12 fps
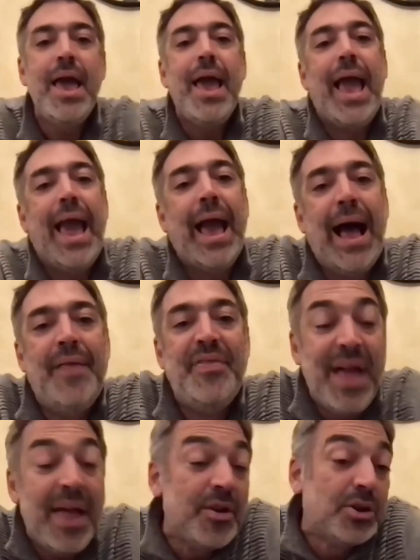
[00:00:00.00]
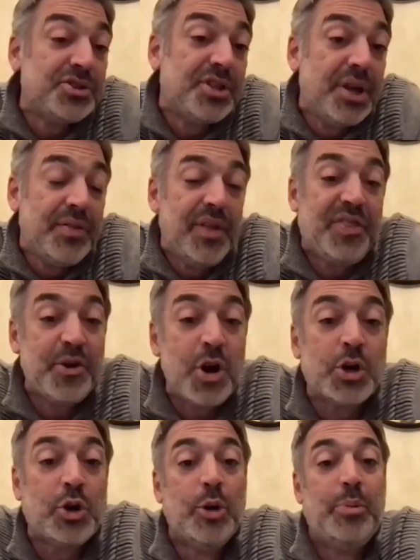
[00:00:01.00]
And then there's the
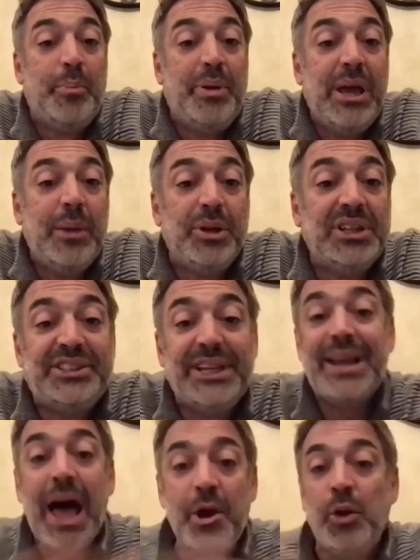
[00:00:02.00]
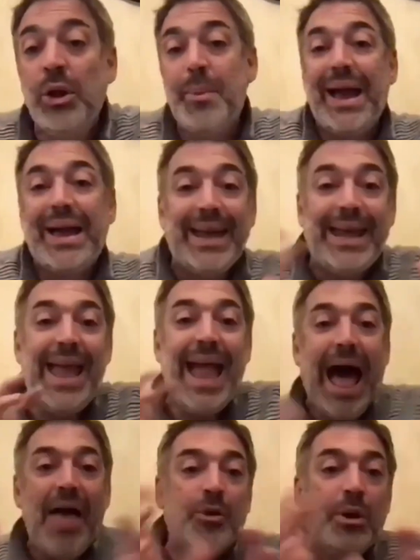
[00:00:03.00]
third group of people that say, not only am I going to
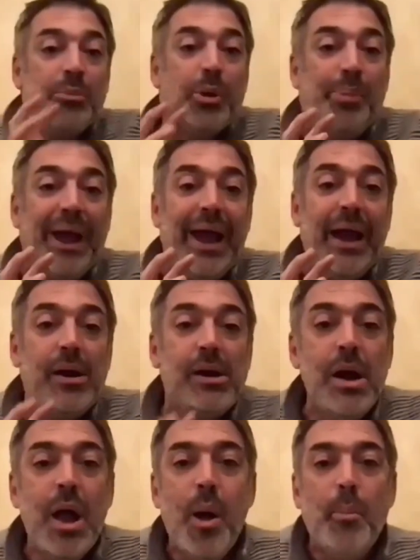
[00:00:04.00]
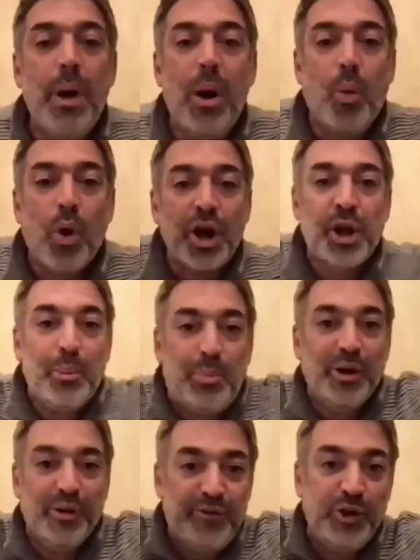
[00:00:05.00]
gather and prepare, but we're going to
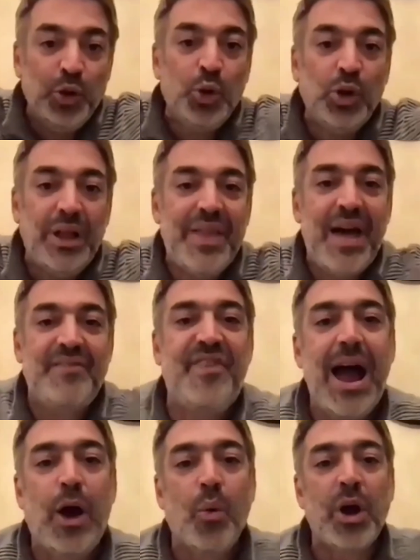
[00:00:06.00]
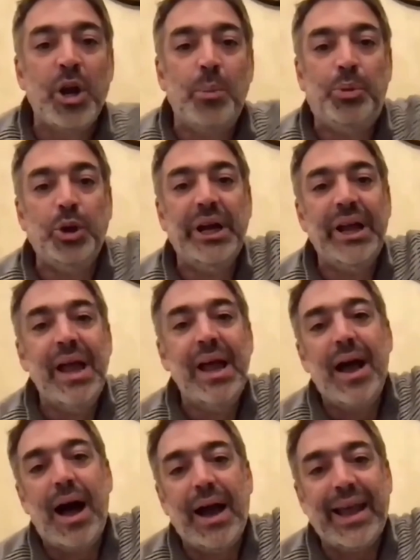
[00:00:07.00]
put fuel on that fire. We're going to put
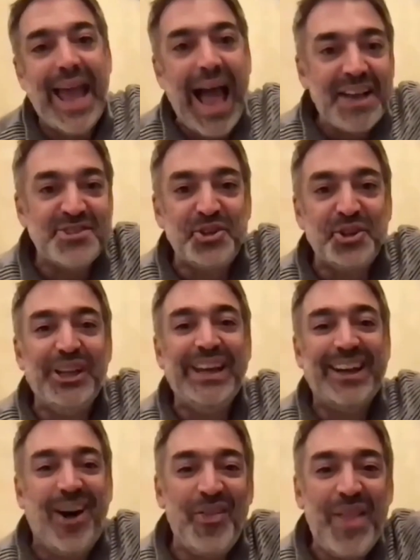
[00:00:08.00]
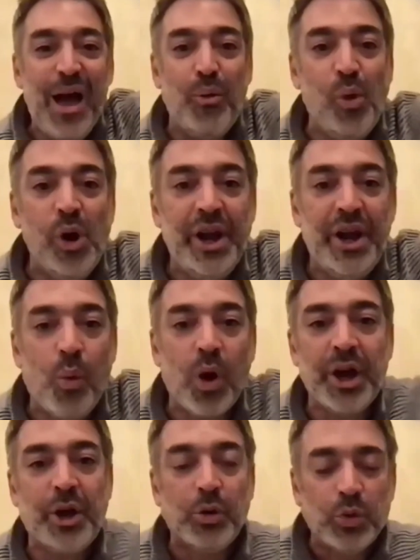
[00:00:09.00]
gasoline on that wood, and we're
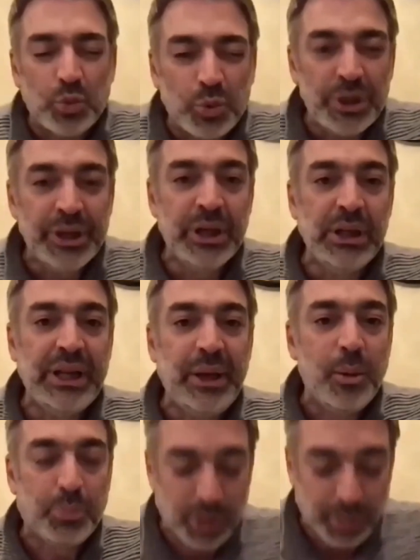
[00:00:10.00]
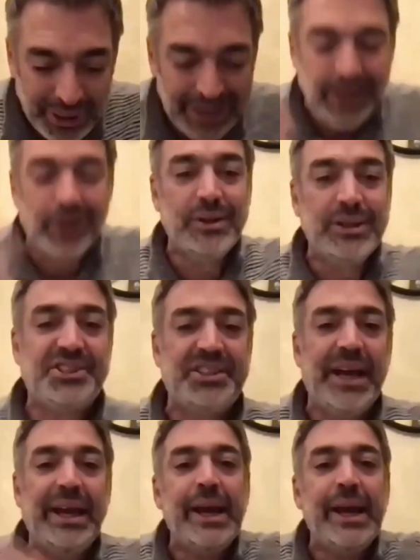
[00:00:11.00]
going to really prepare this thing